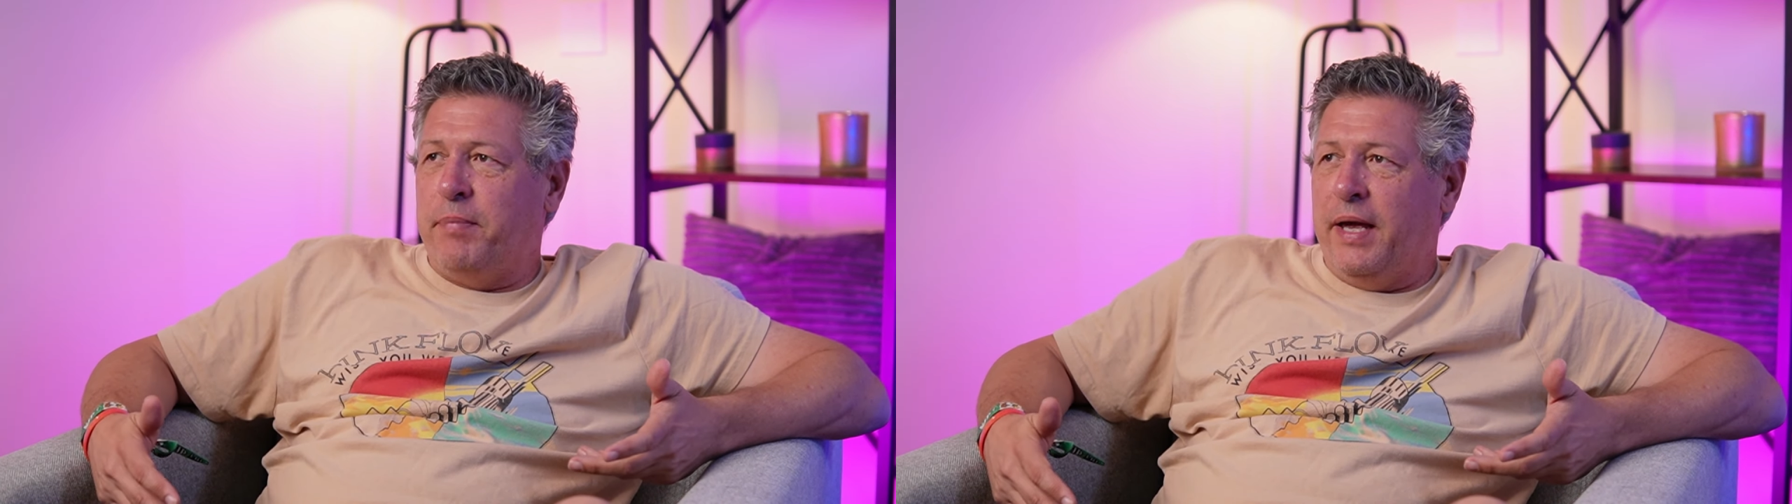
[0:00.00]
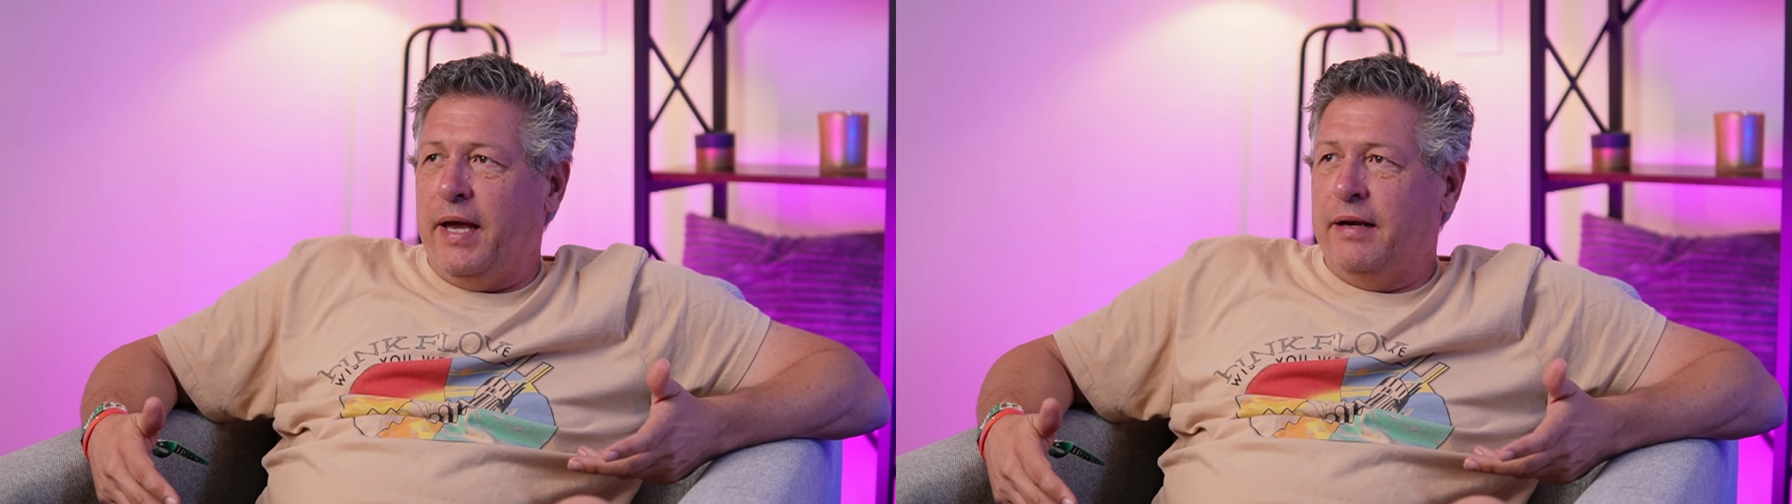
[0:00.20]

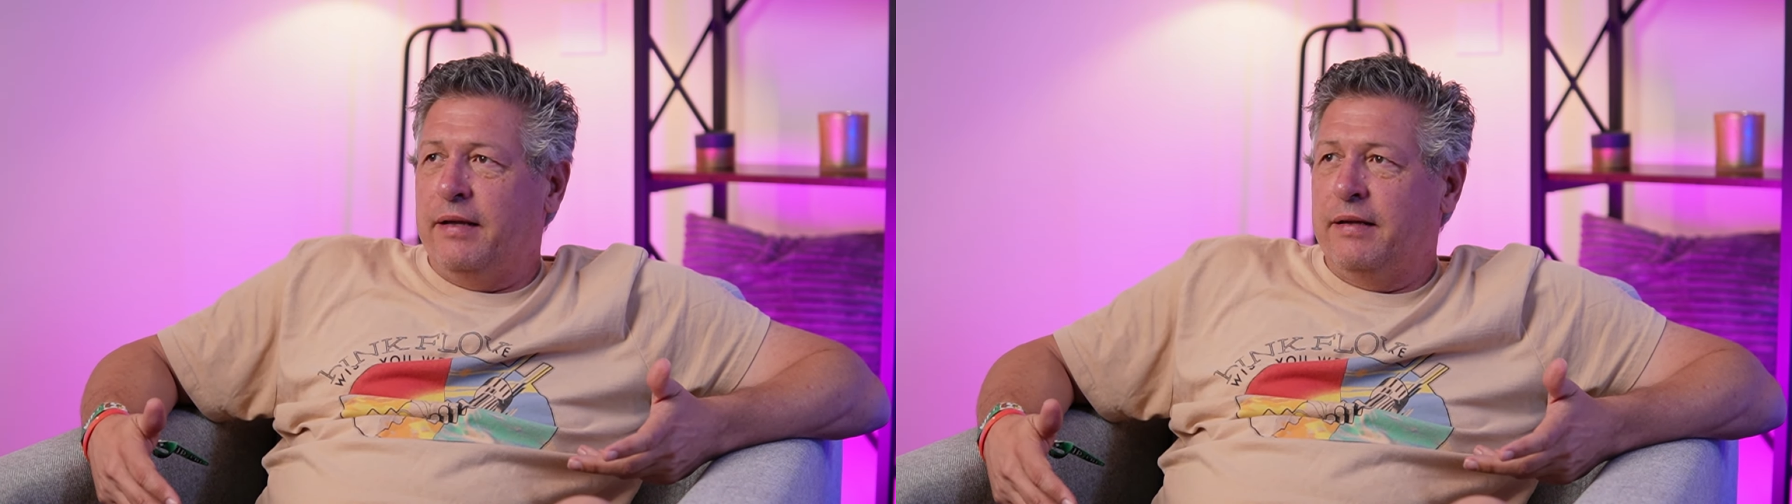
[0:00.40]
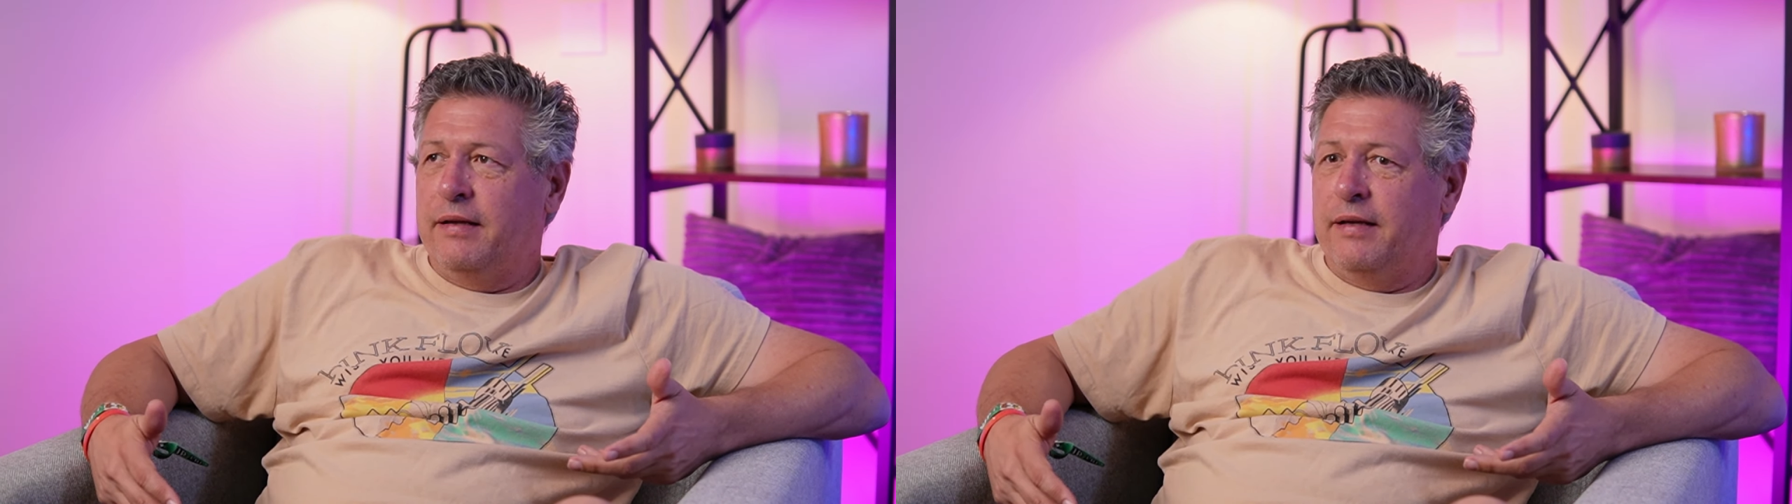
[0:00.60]

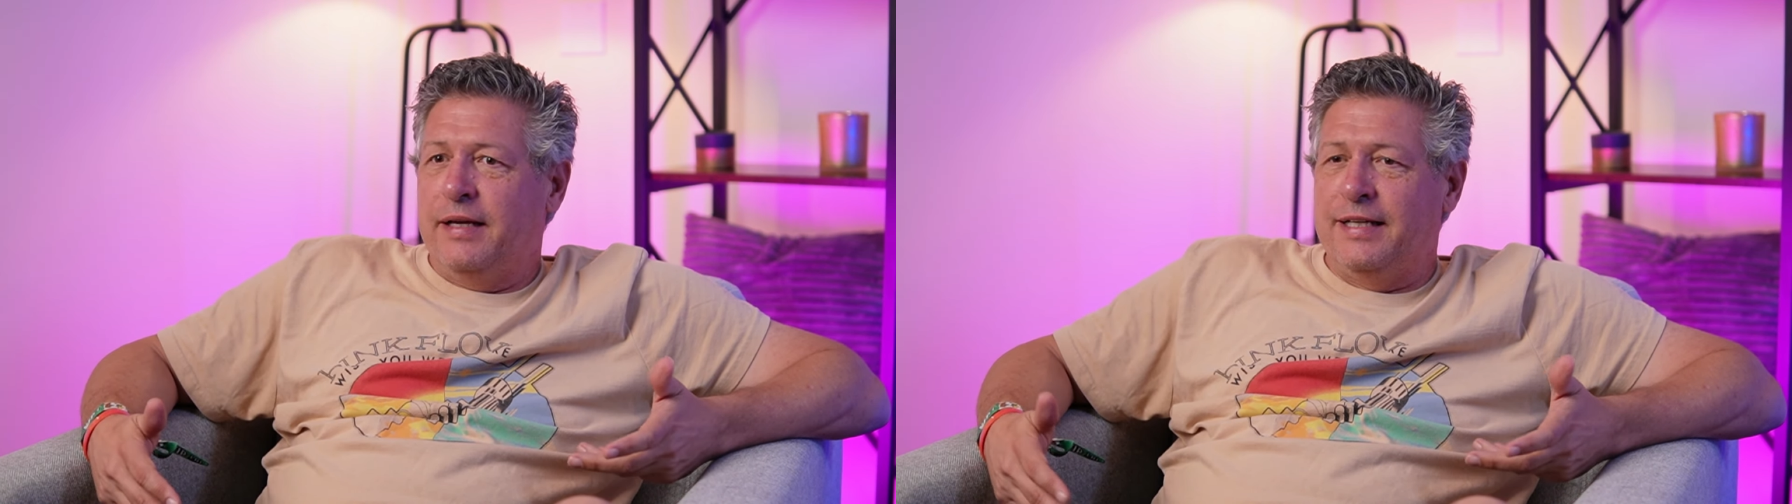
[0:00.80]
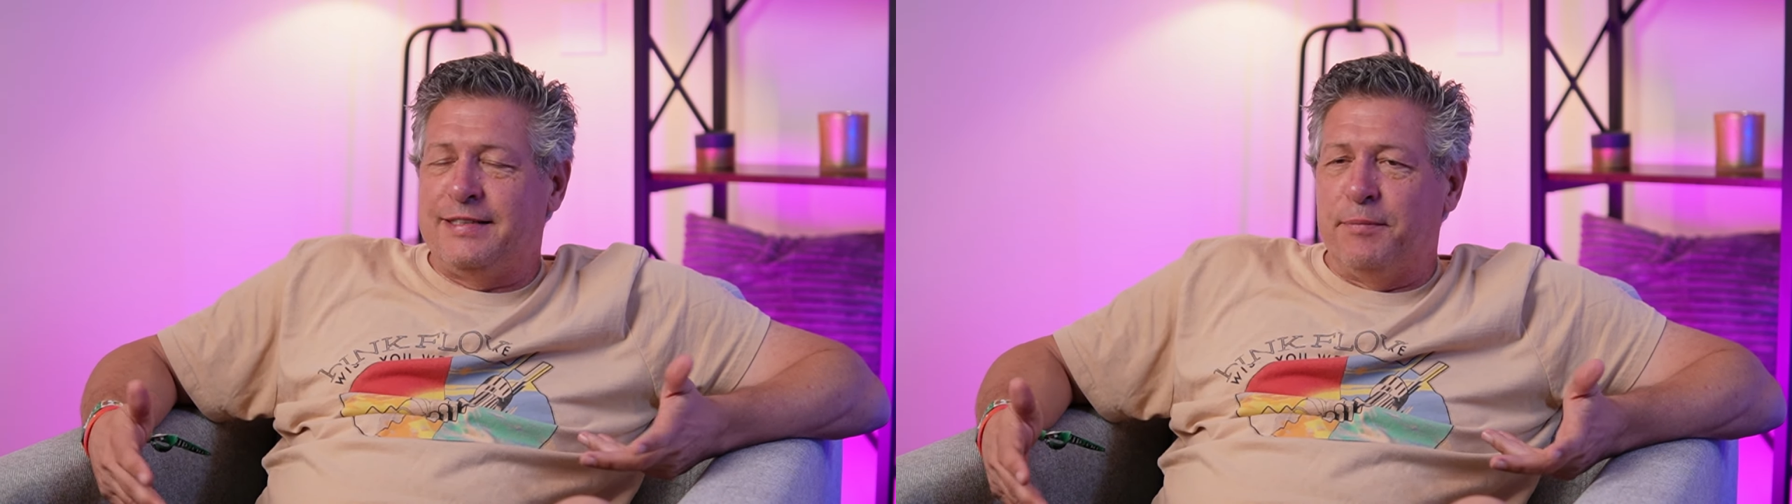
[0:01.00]
paid,
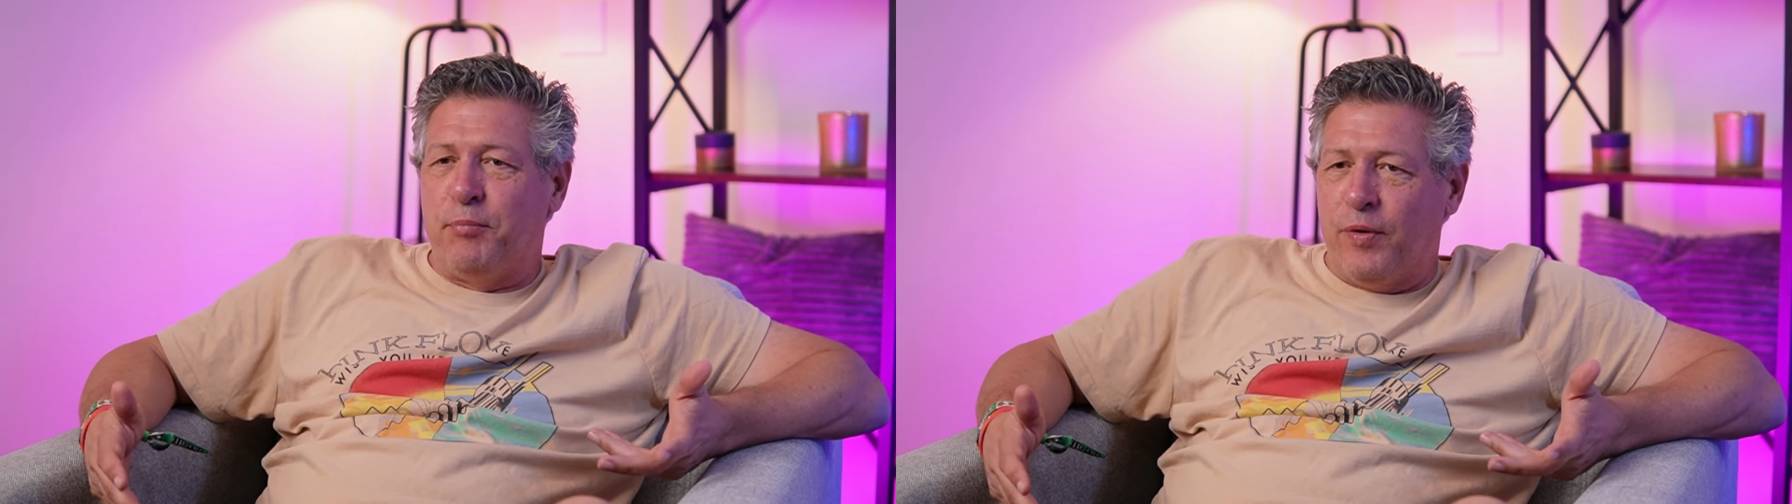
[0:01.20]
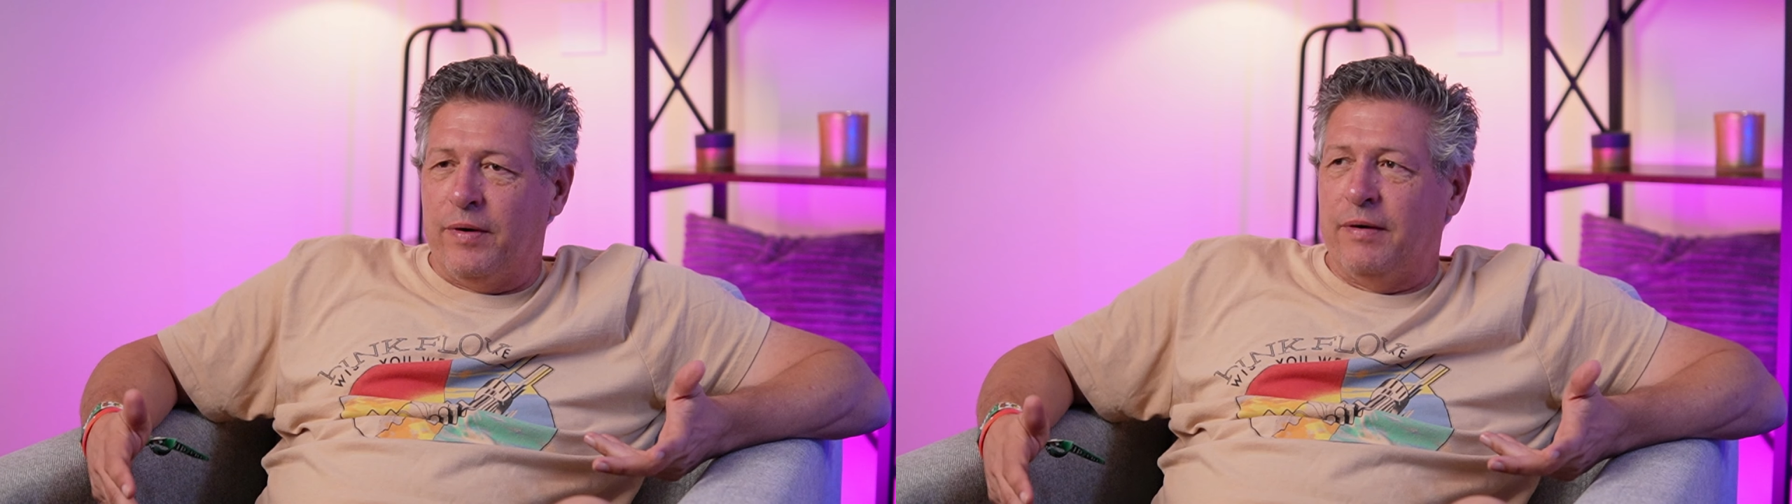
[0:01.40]
it's
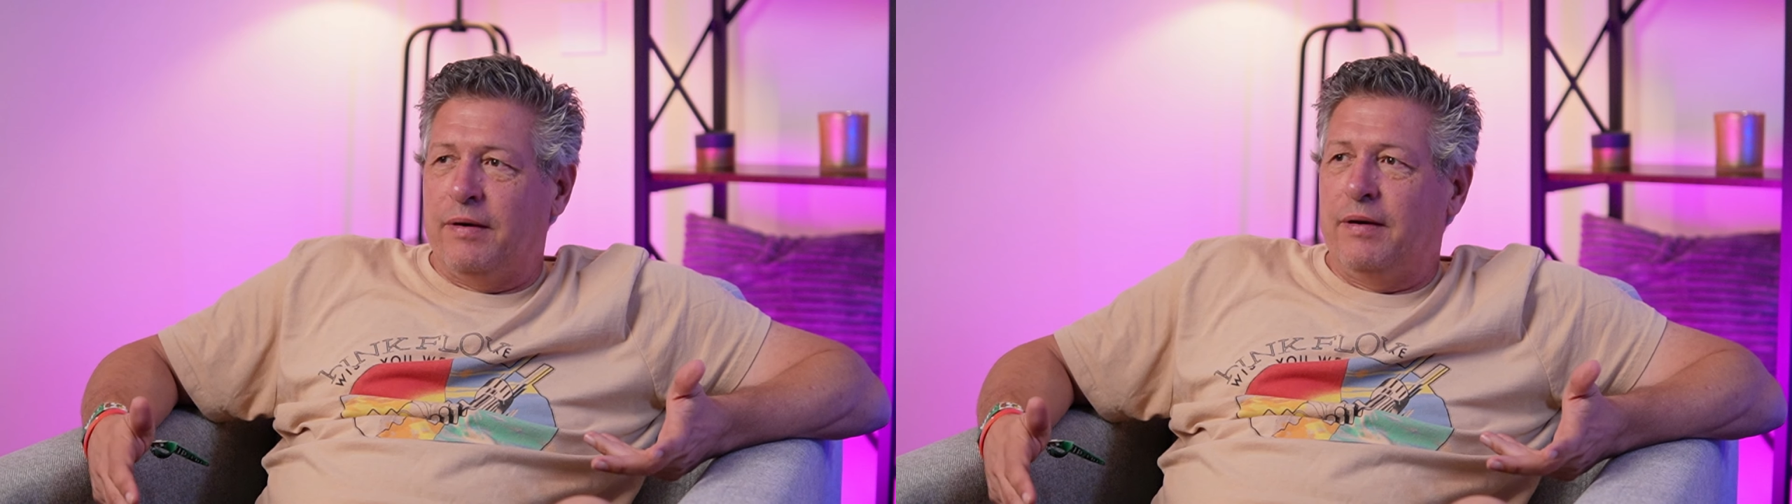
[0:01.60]
important.